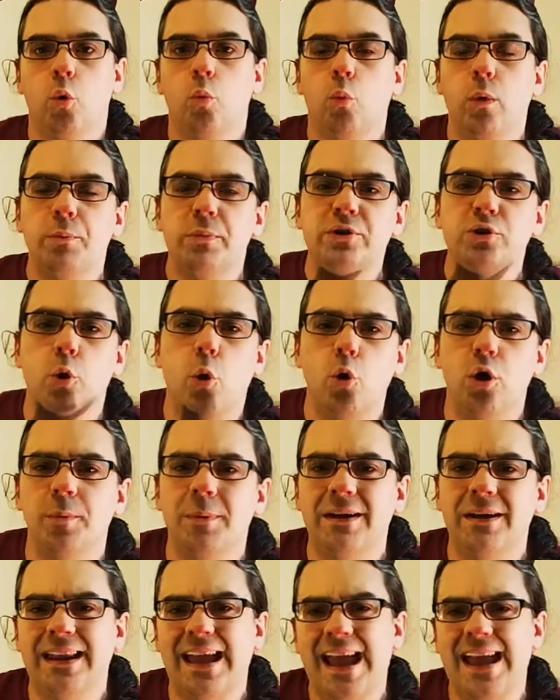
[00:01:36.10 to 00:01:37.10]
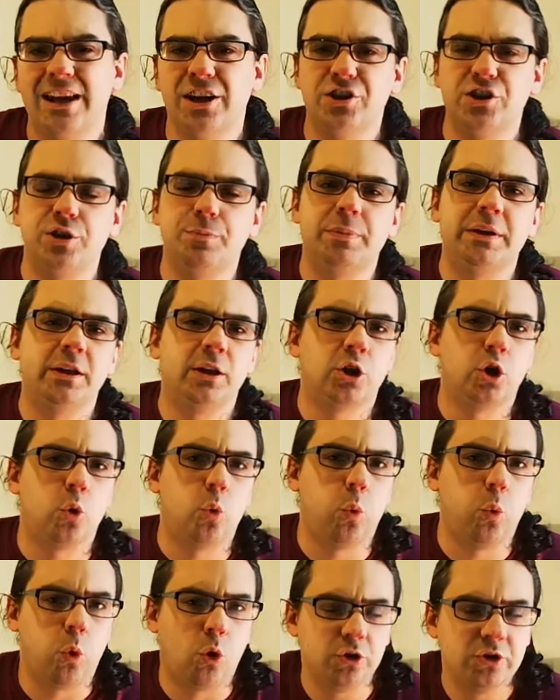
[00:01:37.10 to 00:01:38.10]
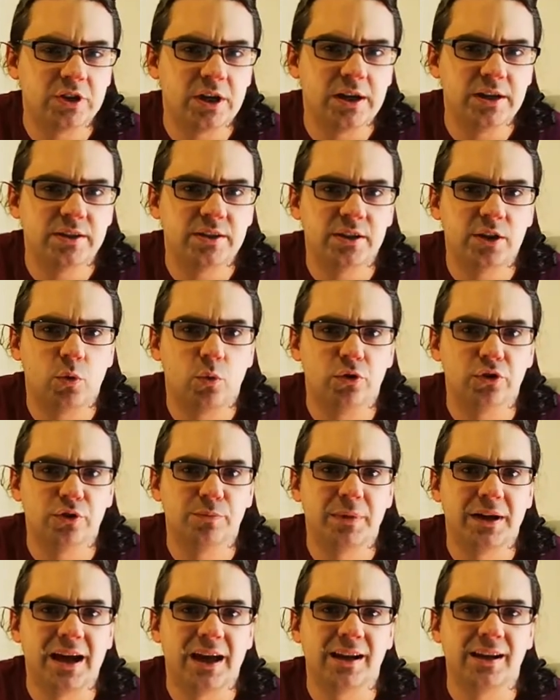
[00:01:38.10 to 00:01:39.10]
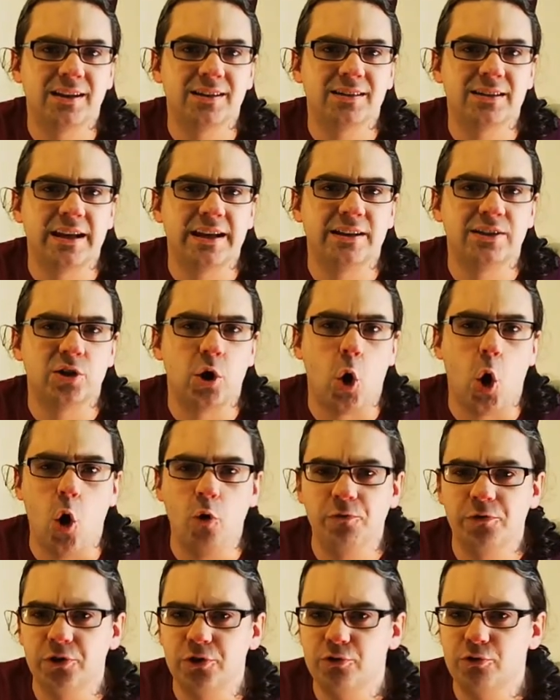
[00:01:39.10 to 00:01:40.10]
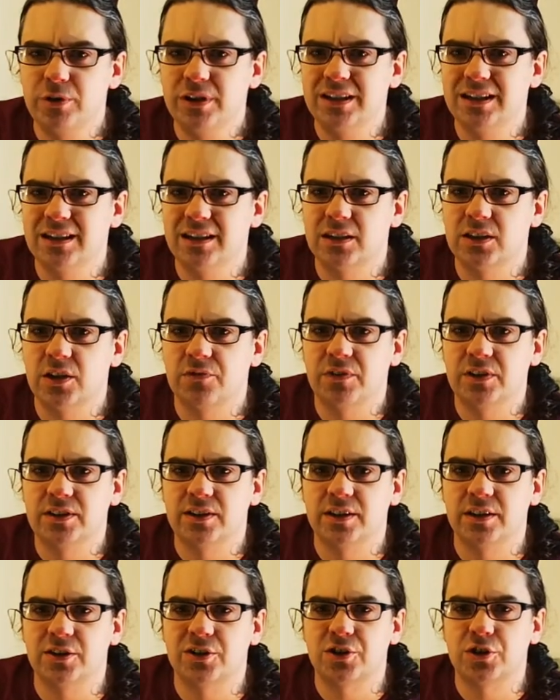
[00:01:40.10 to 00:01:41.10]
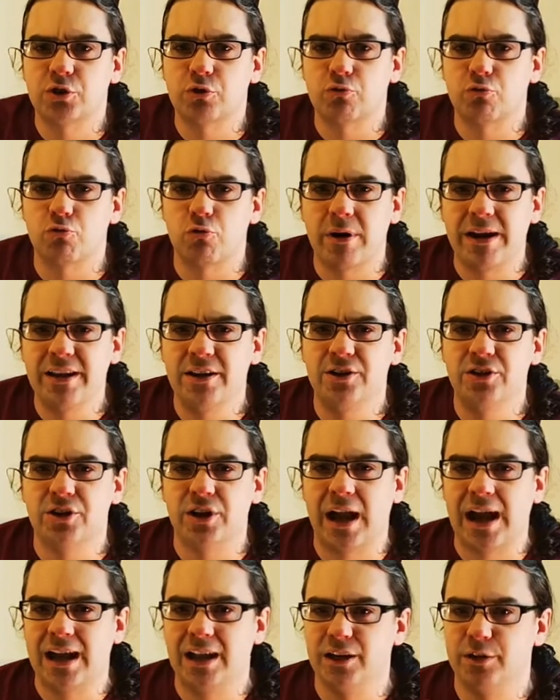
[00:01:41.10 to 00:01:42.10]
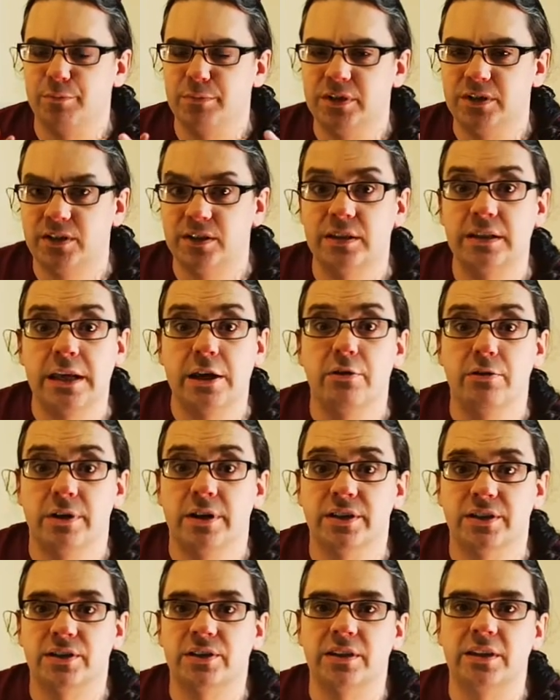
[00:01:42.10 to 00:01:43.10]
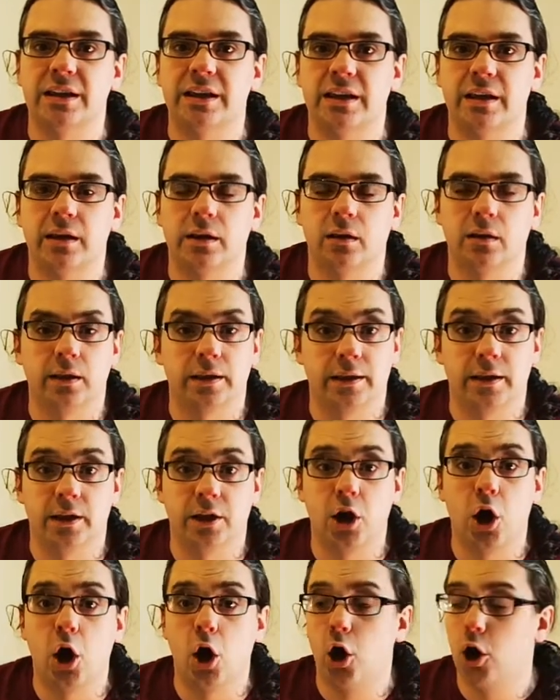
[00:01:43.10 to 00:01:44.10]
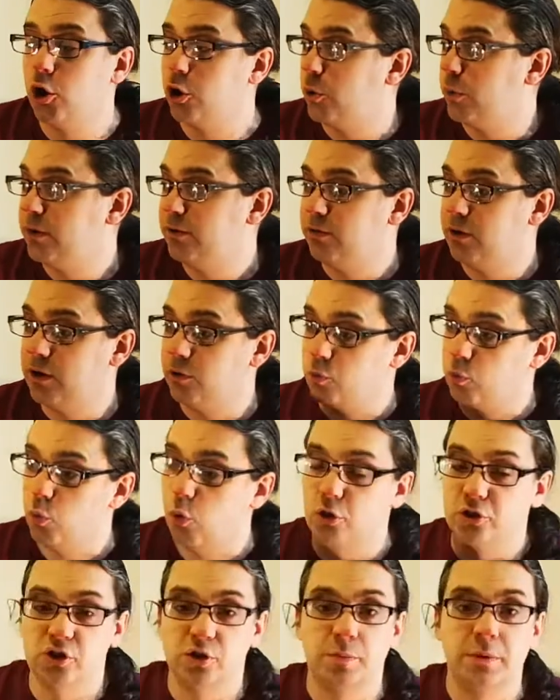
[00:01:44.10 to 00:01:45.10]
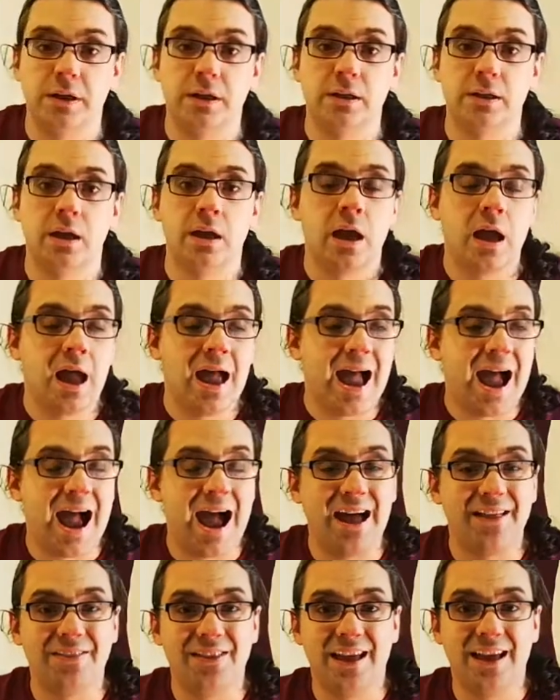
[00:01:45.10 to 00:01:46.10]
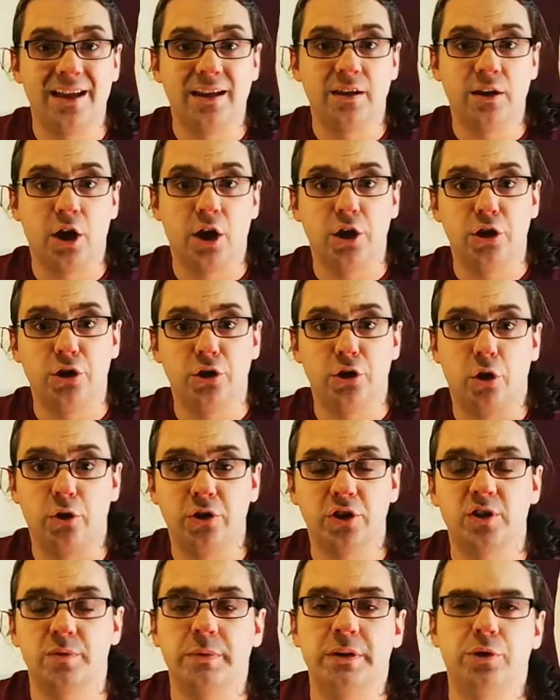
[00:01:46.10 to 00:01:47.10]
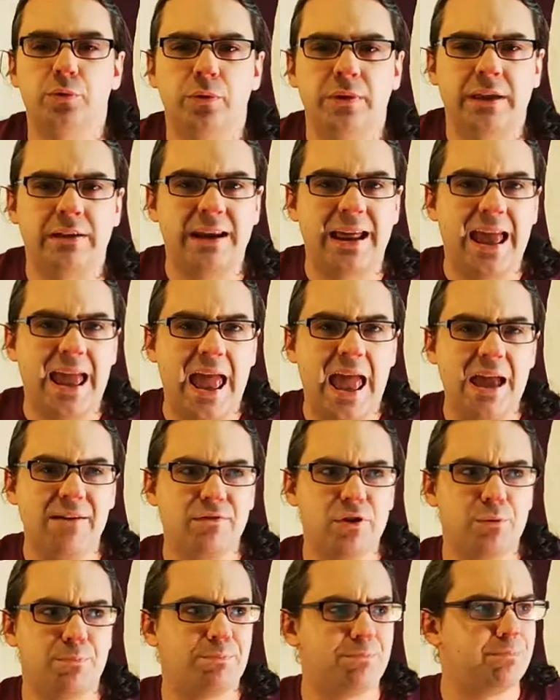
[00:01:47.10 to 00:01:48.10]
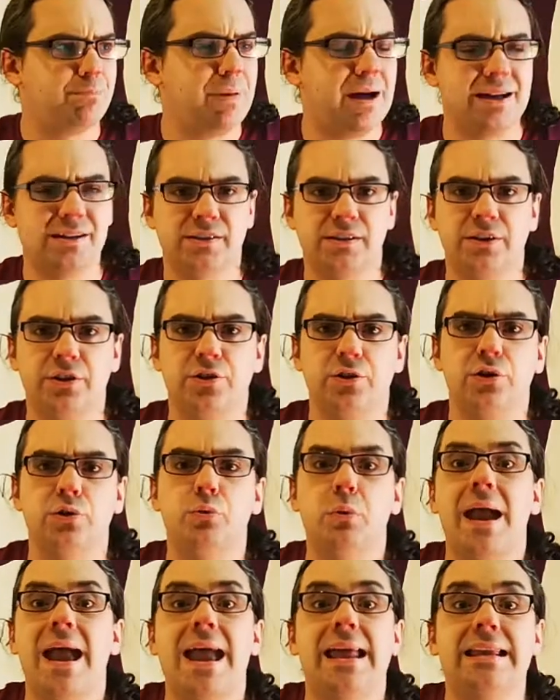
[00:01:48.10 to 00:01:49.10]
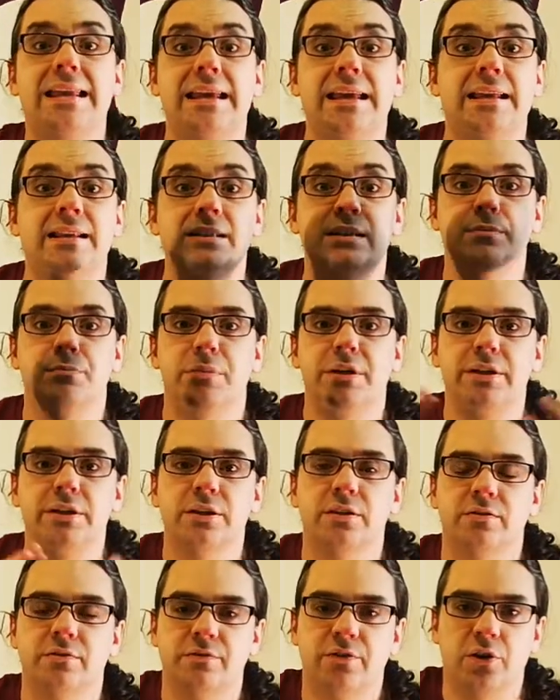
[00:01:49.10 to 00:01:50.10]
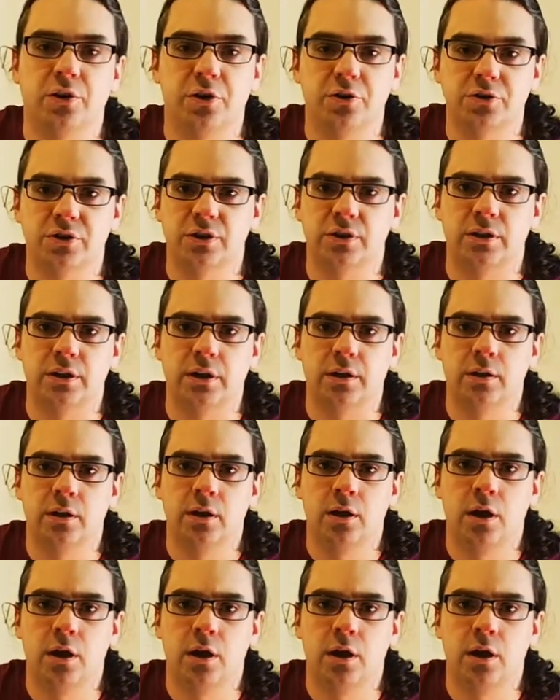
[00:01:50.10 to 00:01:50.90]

When we talk about energy being quantized in quantum mechanics, it's often treated as if it's this strange and mysterious thing, like a car going at one speed and then another speed without ever passing through any intermediate velocity.